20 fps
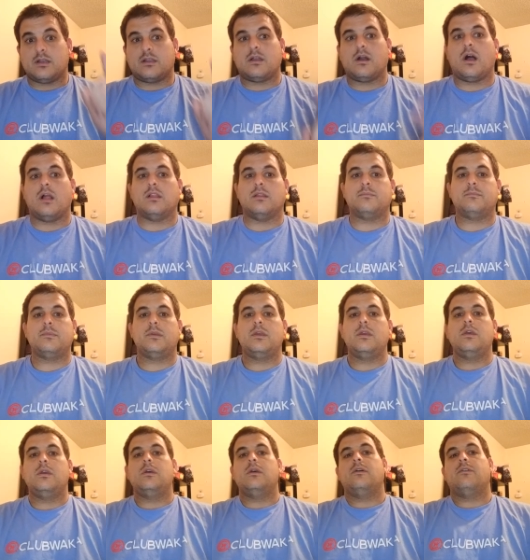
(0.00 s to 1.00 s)
column.
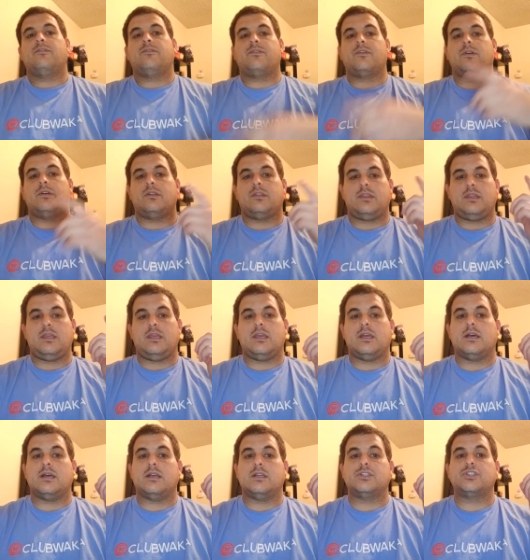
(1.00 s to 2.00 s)
For the
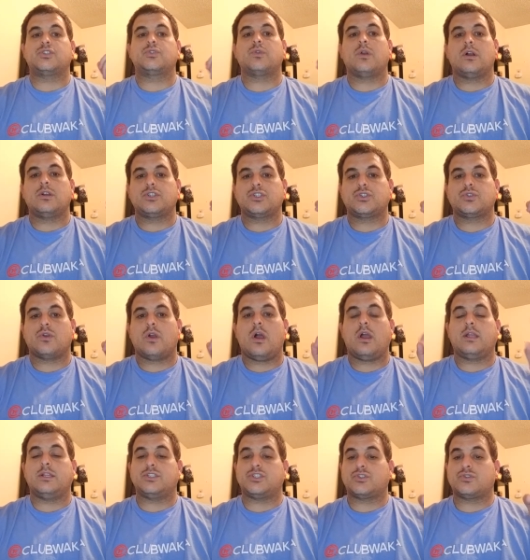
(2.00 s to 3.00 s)
strong
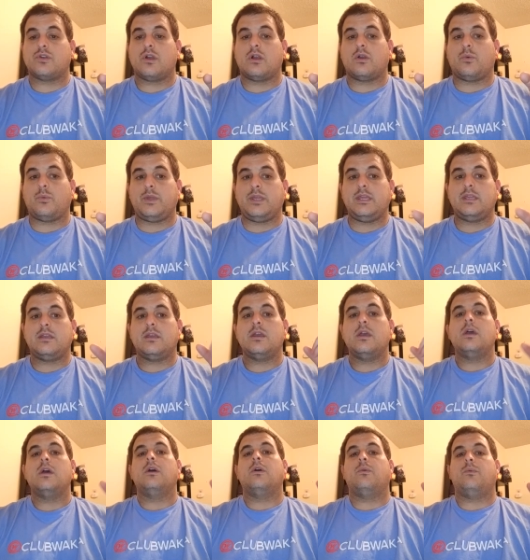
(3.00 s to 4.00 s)
strong and strong weak,
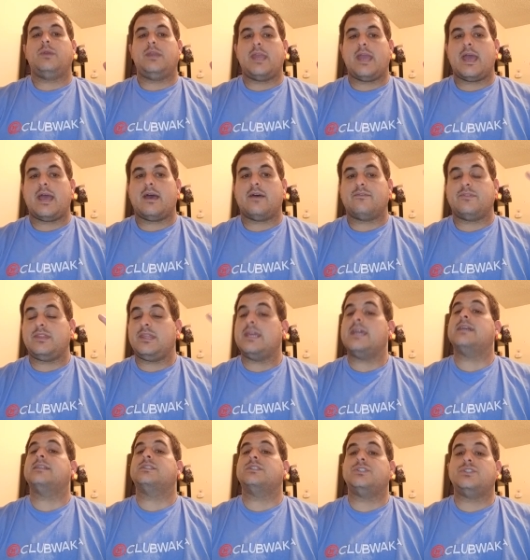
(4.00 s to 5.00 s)
we have the
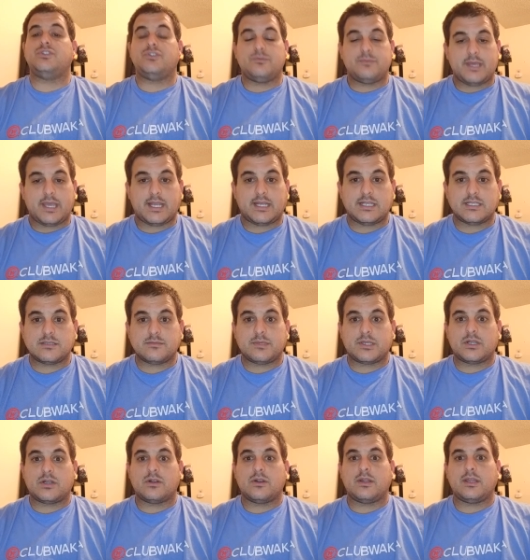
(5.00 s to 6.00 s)
SN2 mechanism
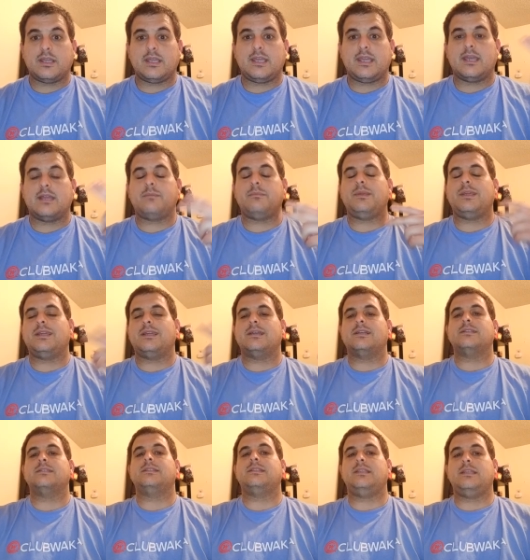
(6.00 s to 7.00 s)
occurring again
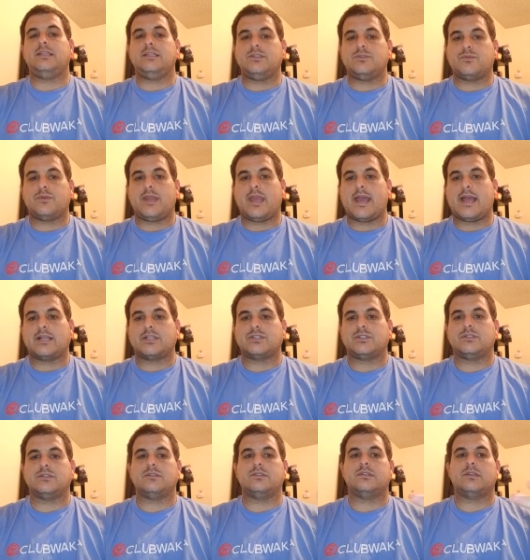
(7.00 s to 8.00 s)
because these
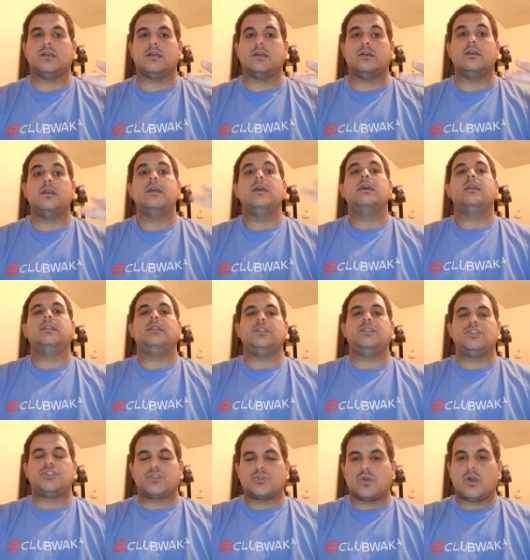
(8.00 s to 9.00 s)
reactions,
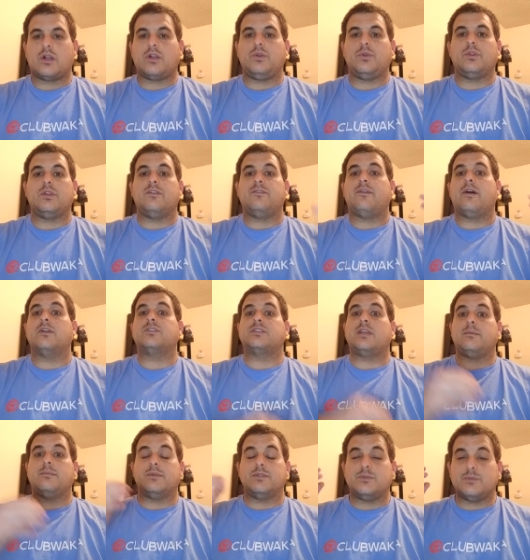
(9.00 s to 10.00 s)
these strong nucleophiles are
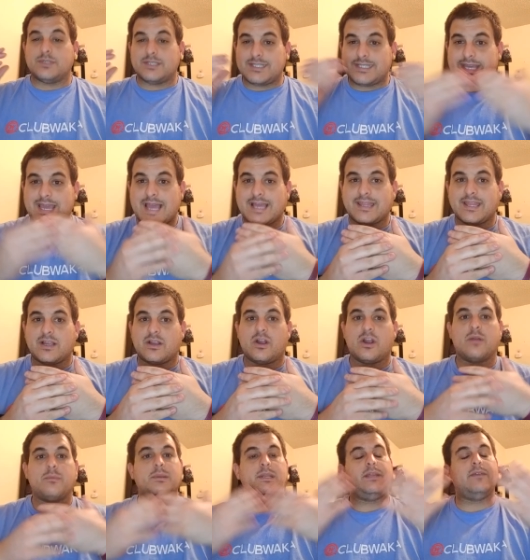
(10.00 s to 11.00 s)
able to attack the
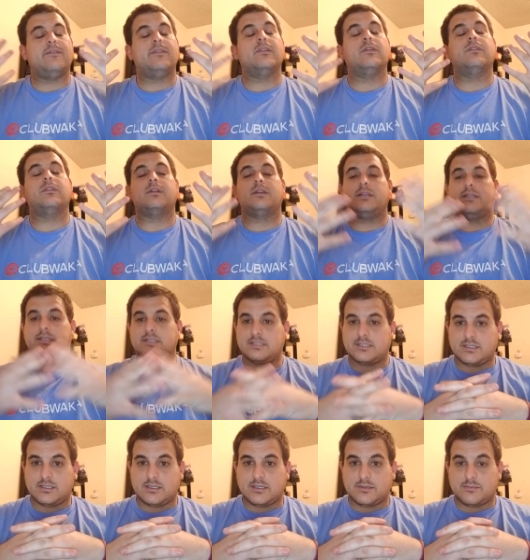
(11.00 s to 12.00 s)
carbon even though there
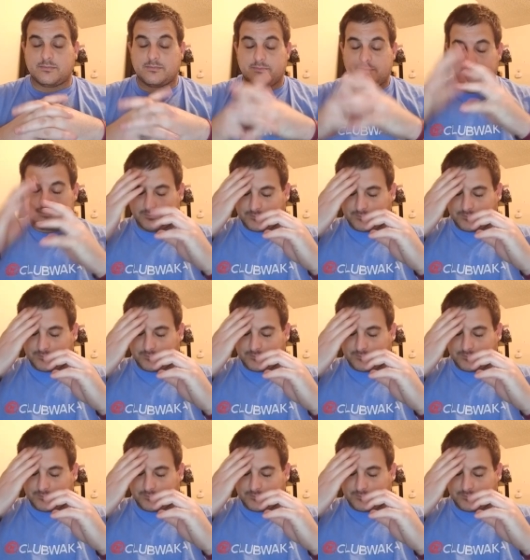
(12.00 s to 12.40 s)
is the